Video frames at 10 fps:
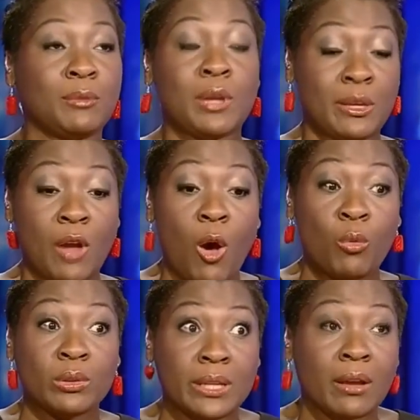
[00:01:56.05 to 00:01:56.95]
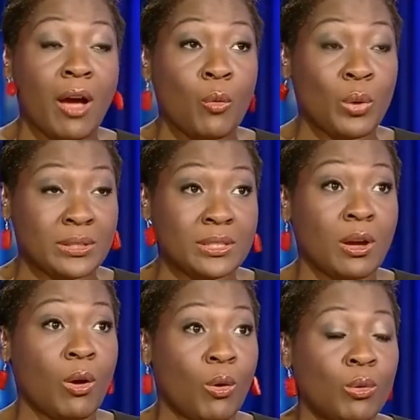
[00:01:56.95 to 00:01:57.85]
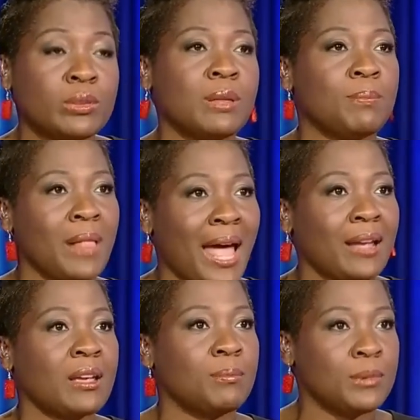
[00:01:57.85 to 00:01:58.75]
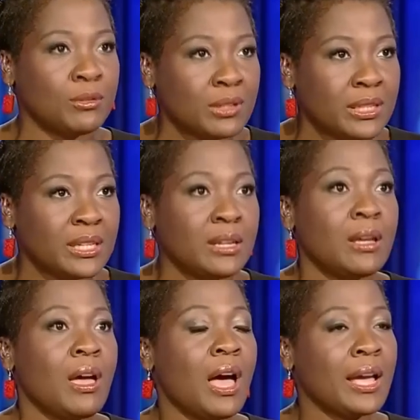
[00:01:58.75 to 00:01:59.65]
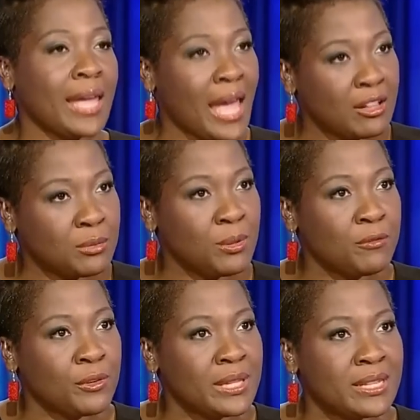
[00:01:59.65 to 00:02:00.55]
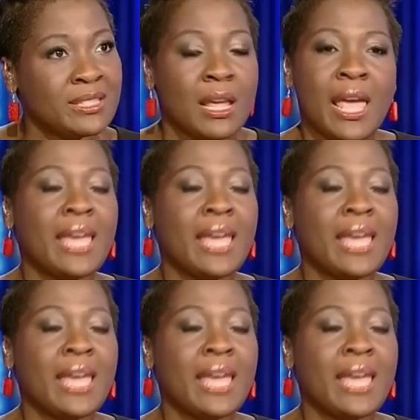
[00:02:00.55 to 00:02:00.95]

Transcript: he only wants to hold the black community accountable for this.